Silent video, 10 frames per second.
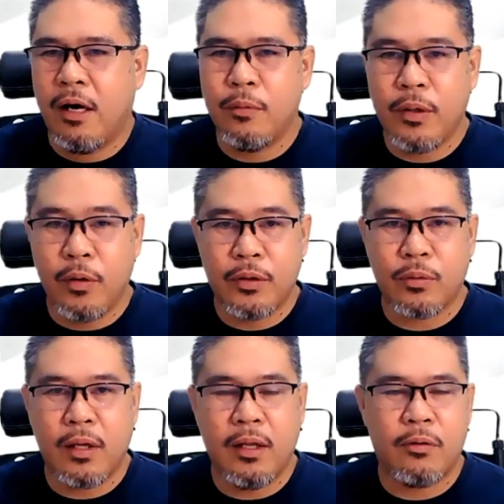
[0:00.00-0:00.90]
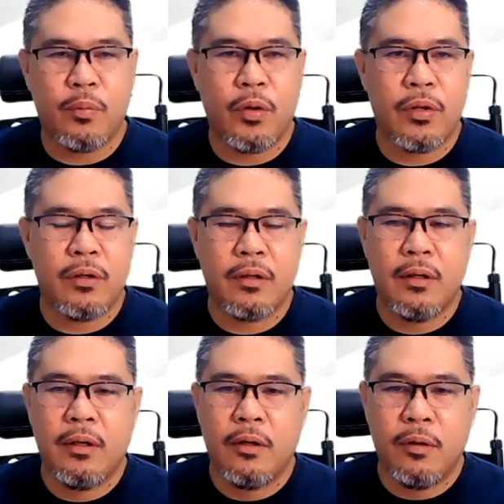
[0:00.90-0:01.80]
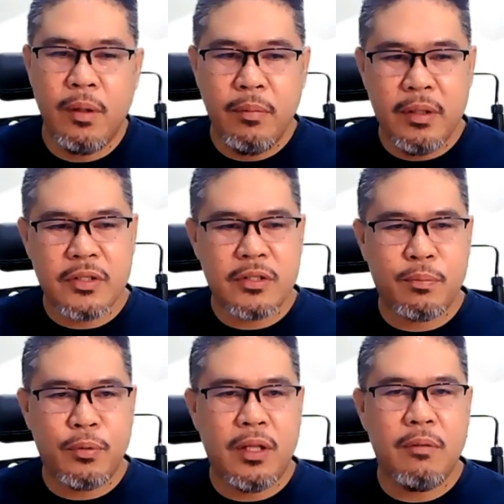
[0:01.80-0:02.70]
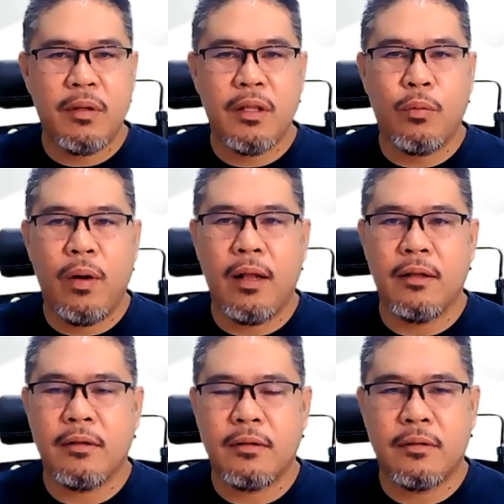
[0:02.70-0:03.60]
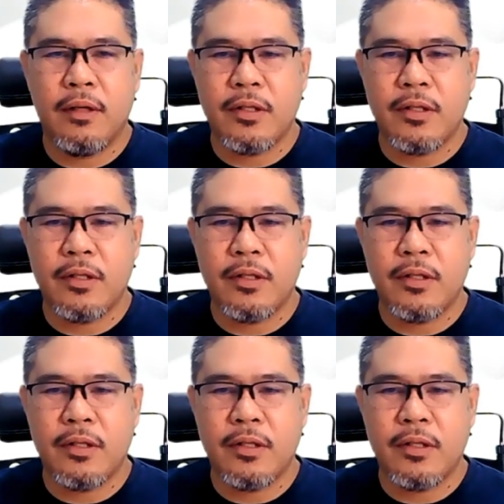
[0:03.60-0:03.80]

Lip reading: Are we going to kill our brother? Or maybe we'll just put him in a well.